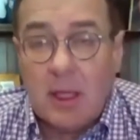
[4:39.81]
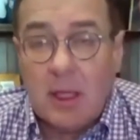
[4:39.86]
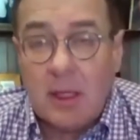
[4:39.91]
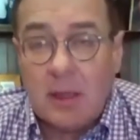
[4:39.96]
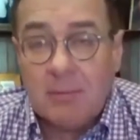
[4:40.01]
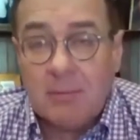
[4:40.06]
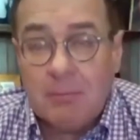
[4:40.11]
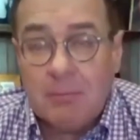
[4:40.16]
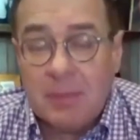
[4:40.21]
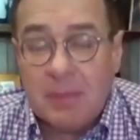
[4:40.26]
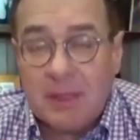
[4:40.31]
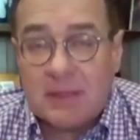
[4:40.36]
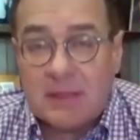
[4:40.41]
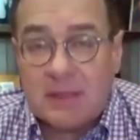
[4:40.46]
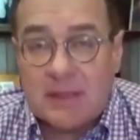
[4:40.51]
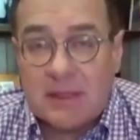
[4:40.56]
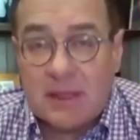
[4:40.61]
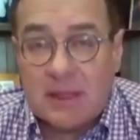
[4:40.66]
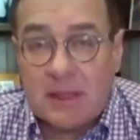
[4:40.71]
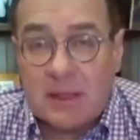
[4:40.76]

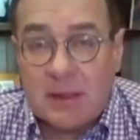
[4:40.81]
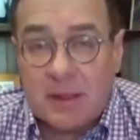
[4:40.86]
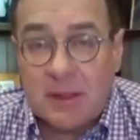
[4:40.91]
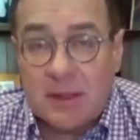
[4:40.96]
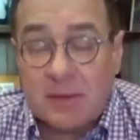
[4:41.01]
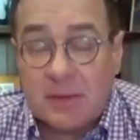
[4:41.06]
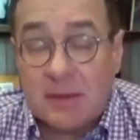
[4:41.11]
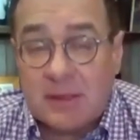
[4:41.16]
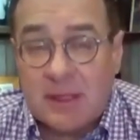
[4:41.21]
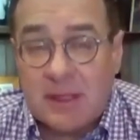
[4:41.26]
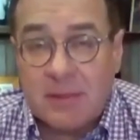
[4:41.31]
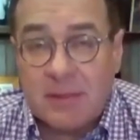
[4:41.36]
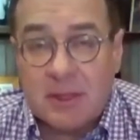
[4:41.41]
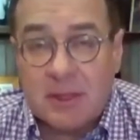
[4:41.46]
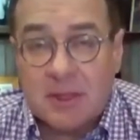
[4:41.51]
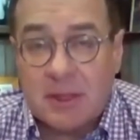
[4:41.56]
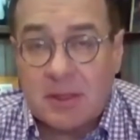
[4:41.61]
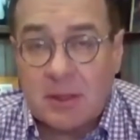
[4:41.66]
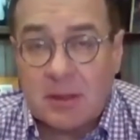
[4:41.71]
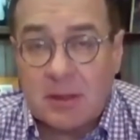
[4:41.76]
But, you know, as I
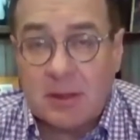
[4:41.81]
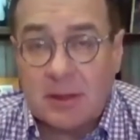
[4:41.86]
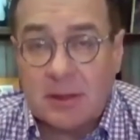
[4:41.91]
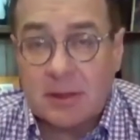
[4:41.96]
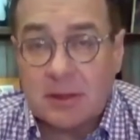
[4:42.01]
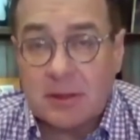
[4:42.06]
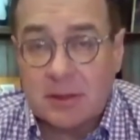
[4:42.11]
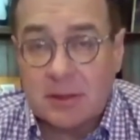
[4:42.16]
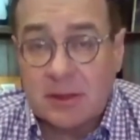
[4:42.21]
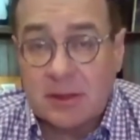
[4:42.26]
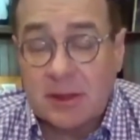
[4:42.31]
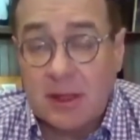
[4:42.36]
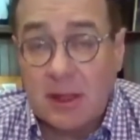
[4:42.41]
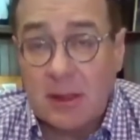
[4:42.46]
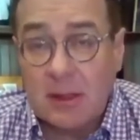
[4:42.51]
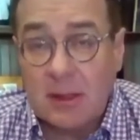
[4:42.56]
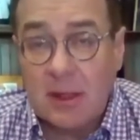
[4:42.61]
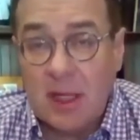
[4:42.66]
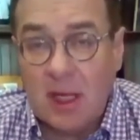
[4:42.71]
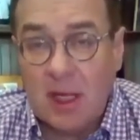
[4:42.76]
mentioned earlier,
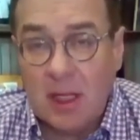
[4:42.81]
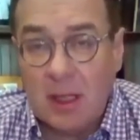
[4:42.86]
Julia,